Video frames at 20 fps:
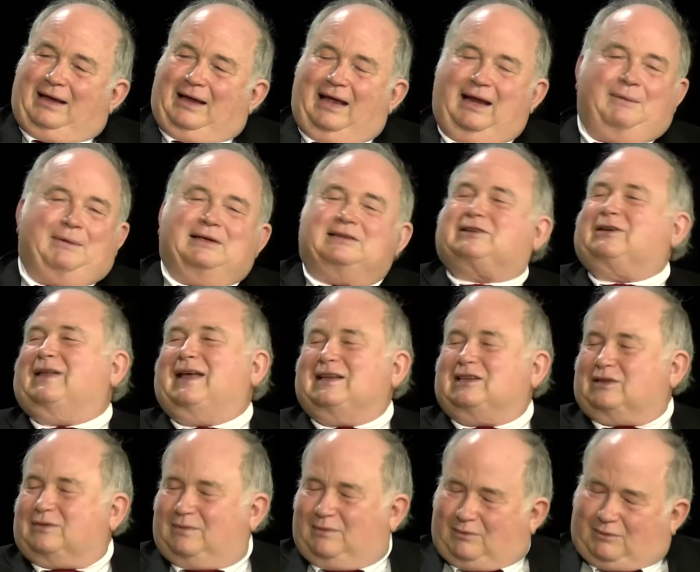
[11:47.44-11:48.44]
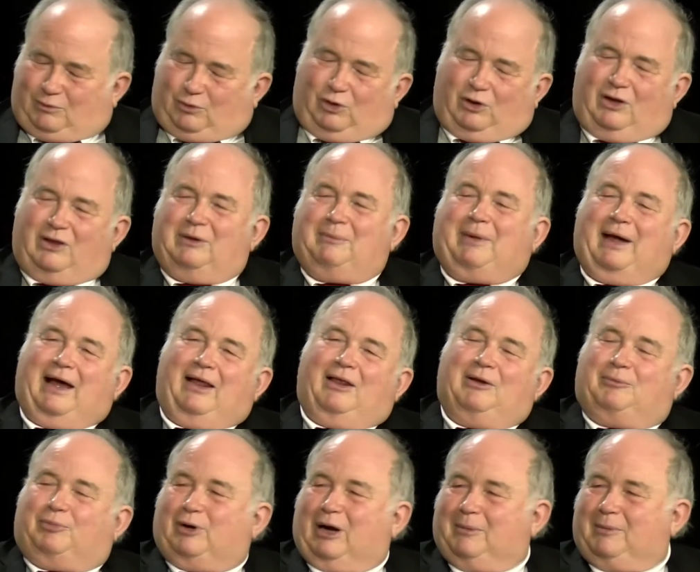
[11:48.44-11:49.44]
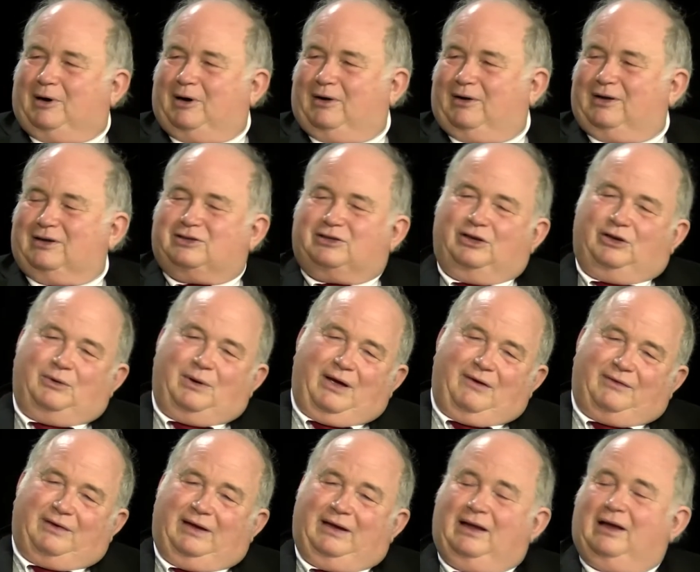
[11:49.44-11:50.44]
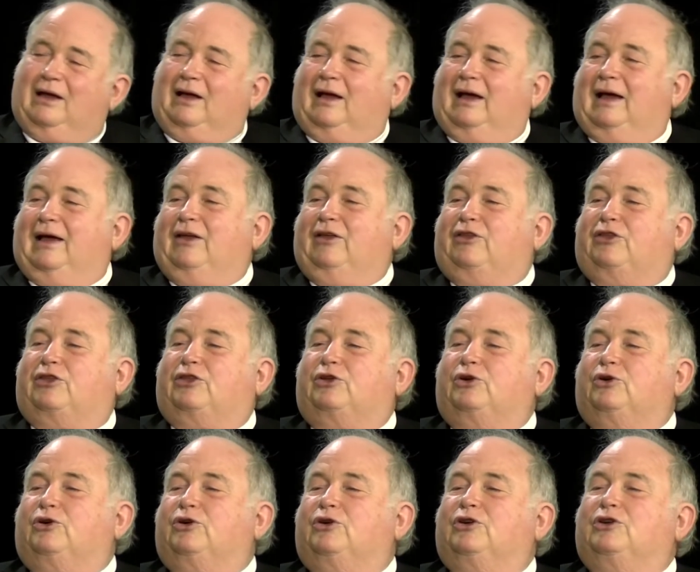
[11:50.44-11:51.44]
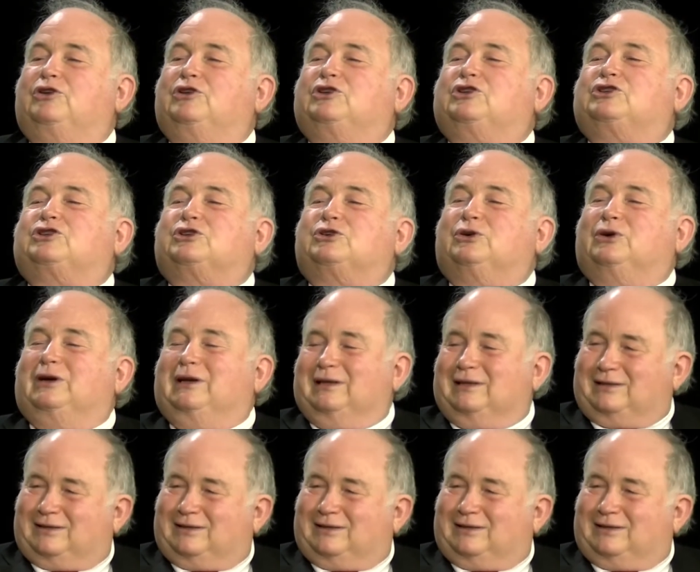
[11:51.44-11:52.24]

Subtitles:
Anyway, so we're on the ballot primarily, so you have a third choice.